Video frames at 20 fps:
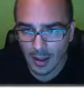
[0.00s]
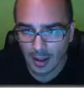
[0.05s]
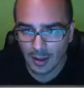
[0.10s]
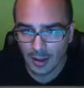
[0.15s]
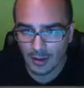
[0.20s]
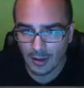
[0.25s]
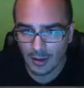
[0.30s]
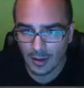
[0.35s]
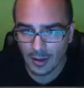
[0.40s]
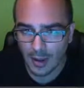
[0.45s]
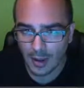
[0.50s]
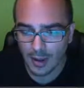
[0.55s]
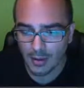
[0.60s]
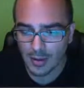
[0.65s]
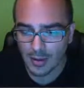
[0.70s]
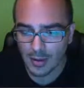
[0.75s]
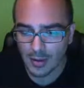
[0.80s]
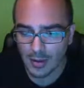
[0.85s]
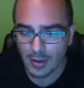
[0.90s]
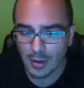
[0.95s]
I see that you have a
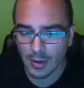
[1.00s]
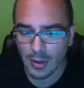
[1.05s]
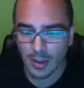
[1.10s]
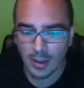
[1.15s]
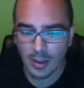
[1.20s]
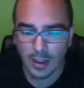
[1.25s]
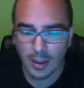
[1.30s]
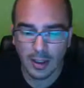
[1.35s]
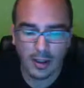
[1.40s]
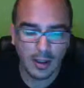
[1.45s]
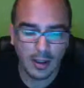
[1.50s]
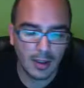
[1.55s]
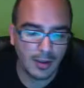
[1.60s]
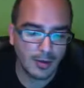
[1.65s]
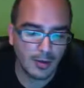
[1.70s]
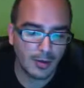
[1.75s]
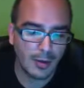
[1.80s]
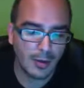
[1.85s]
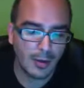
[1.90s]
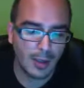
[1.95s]
shortened link here
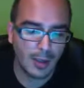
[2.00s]
for